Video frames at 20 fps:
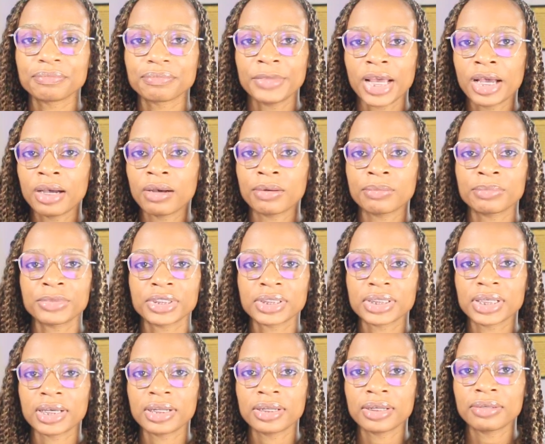Now I'm
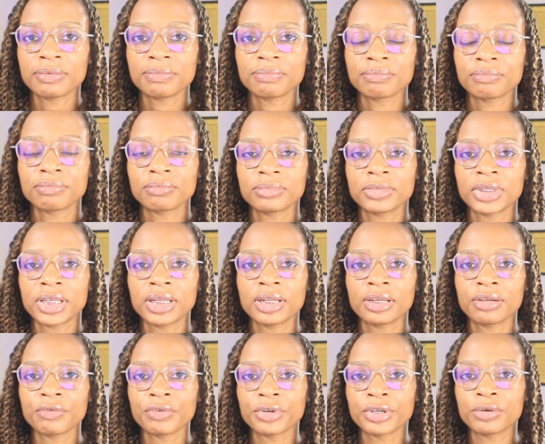just kind of
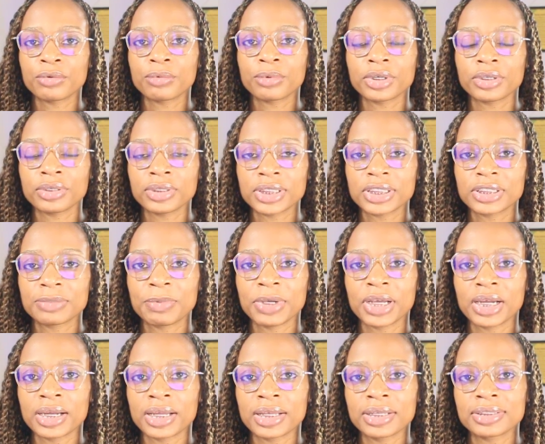getting real world
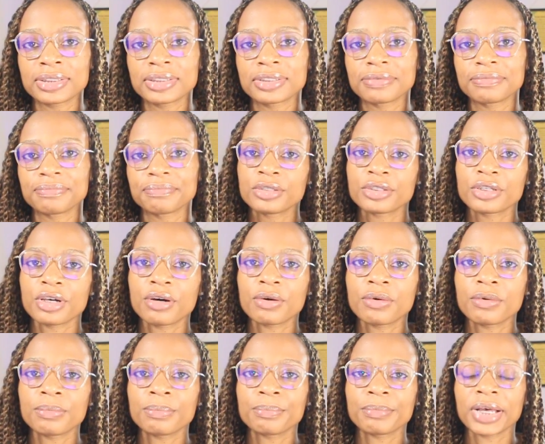experience.
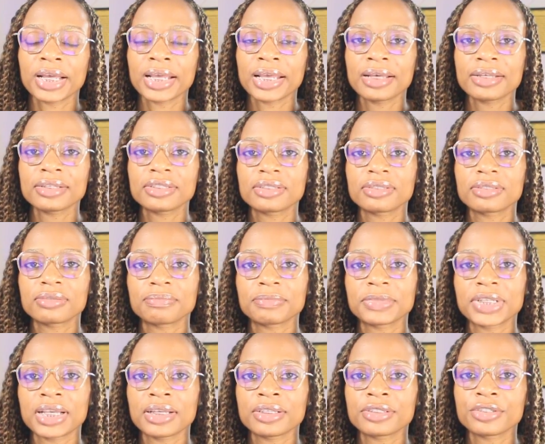So I guess
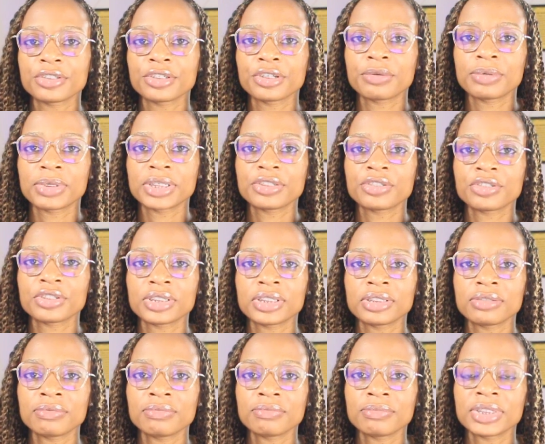to answer your
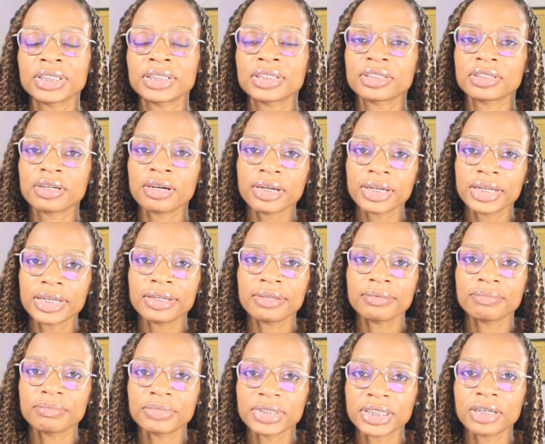question, it started
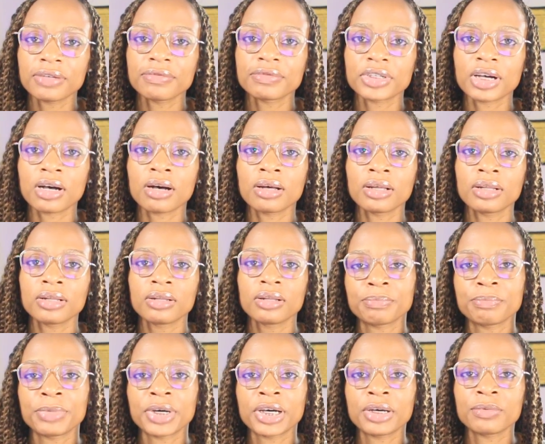
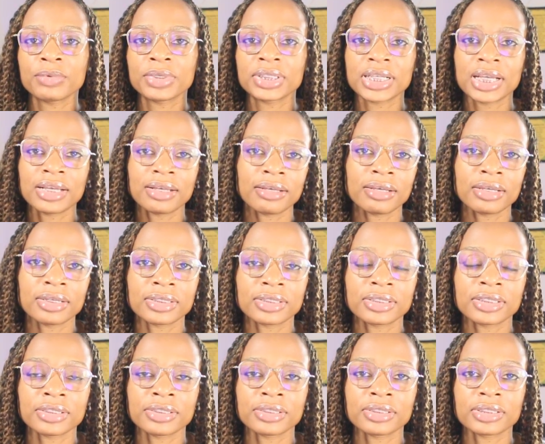self-taught, but with taking it
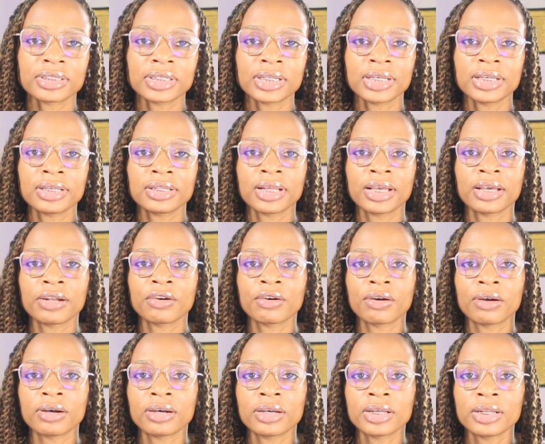seriously later
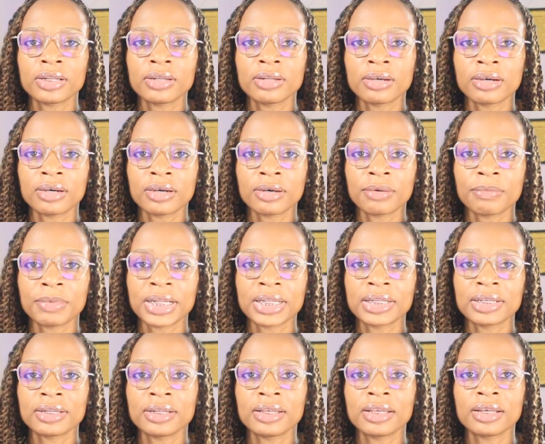on, I
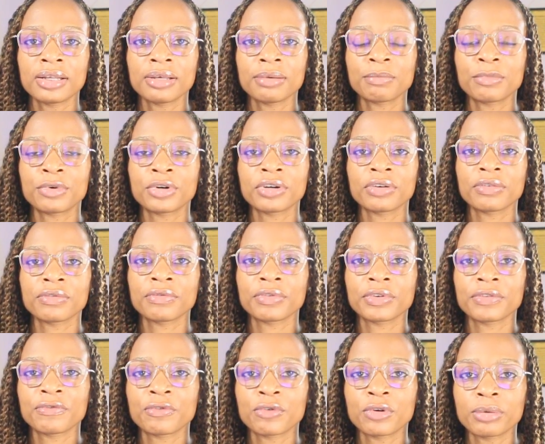did get more of
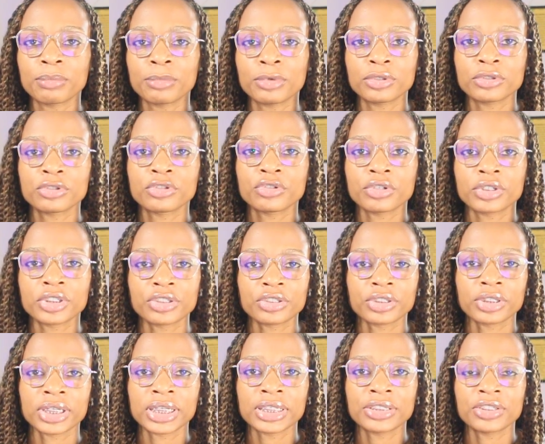a formal
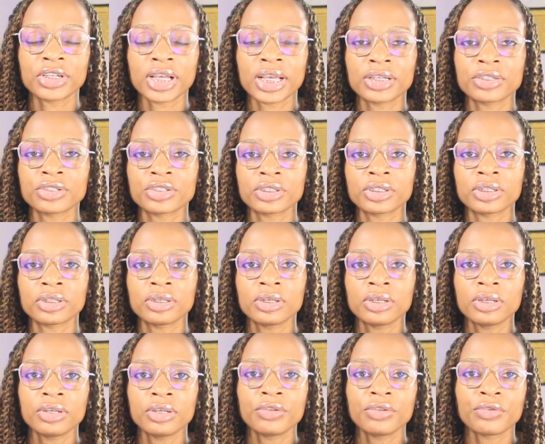structured education
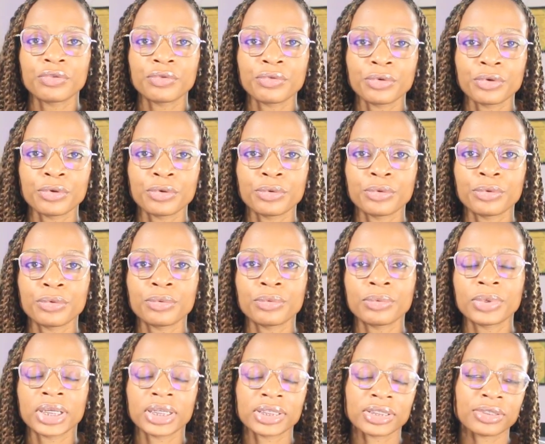
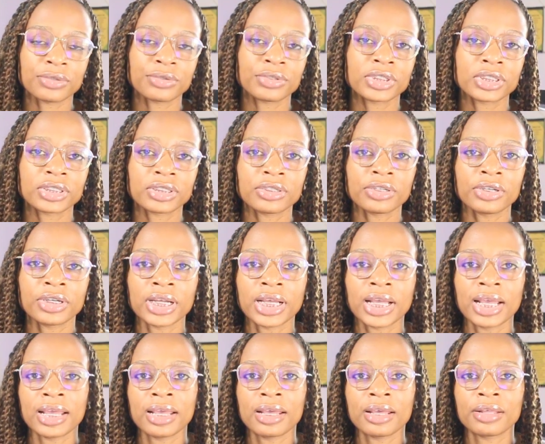through an associate's degree
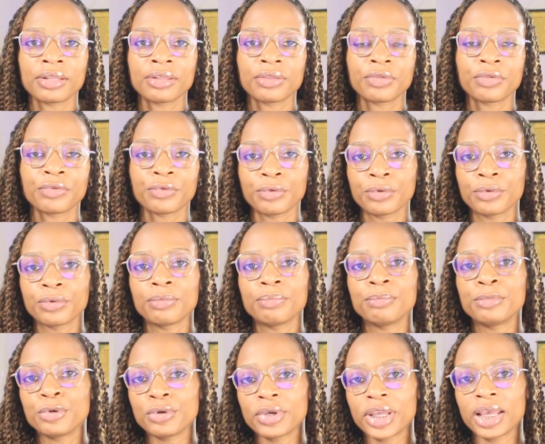and through
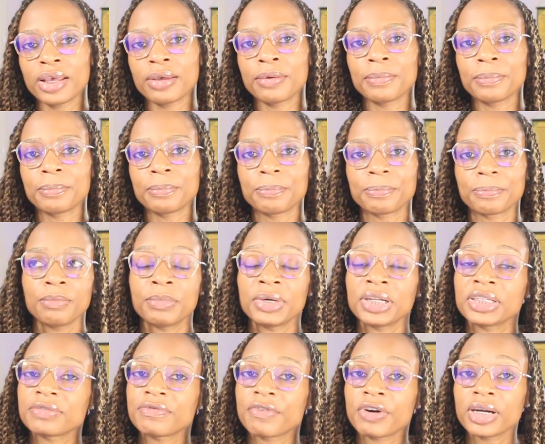bootcamp. But
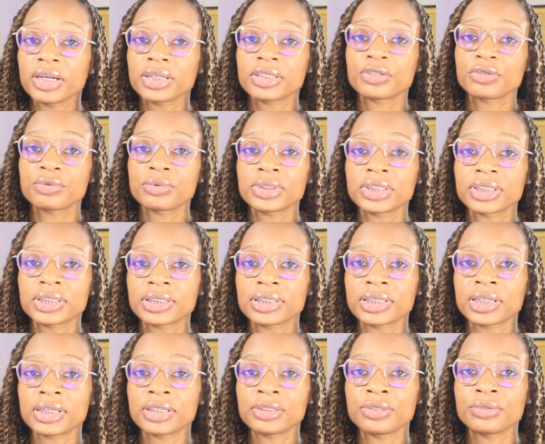as far as sources
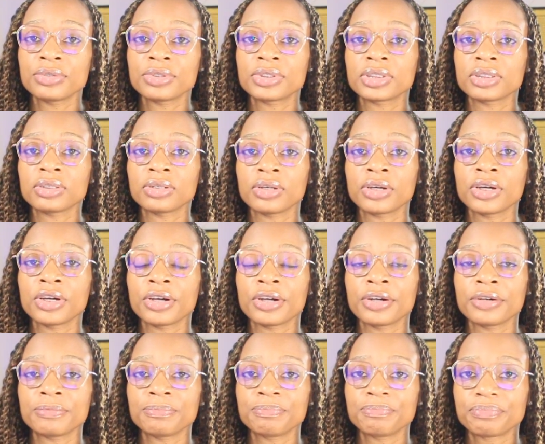that I used to
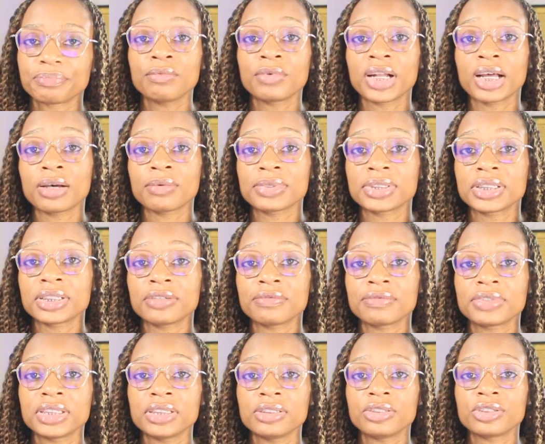learn, when I was
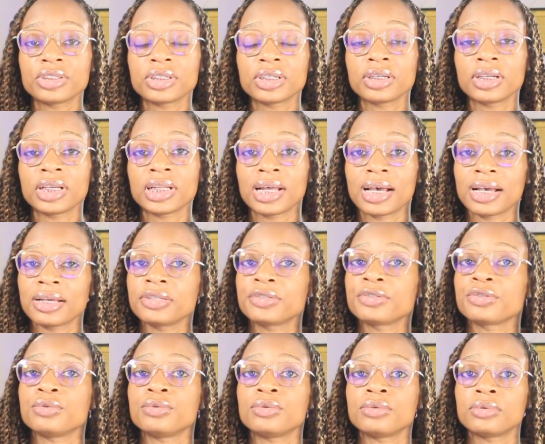self-teaching in high
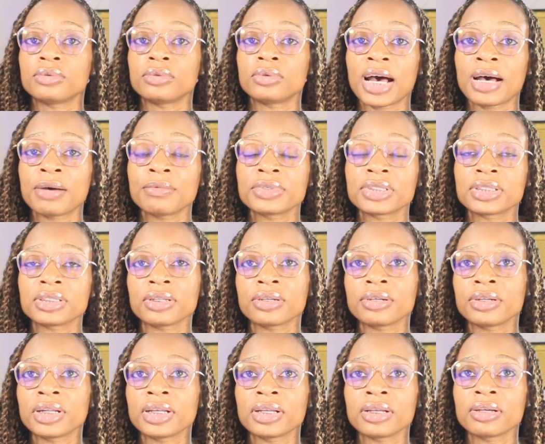school, I was
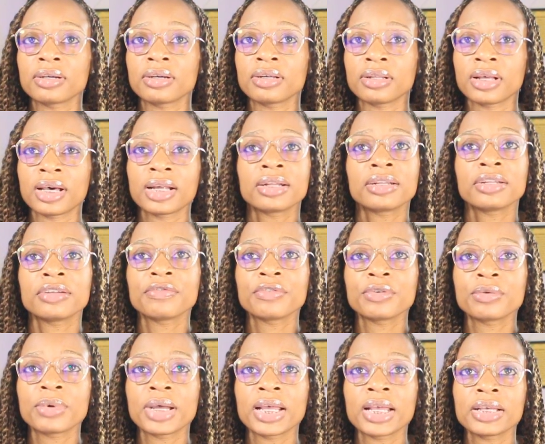learning a lot of
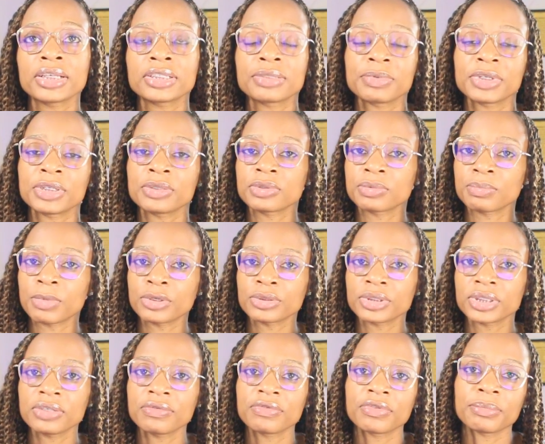different ways, but it was
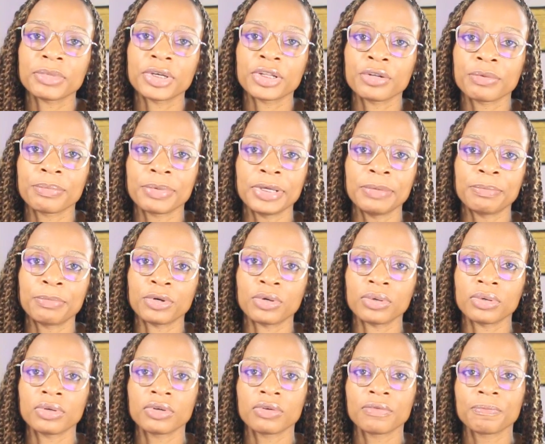mostly from other
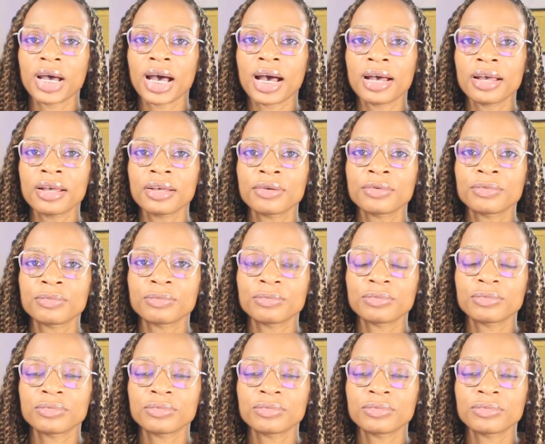people. I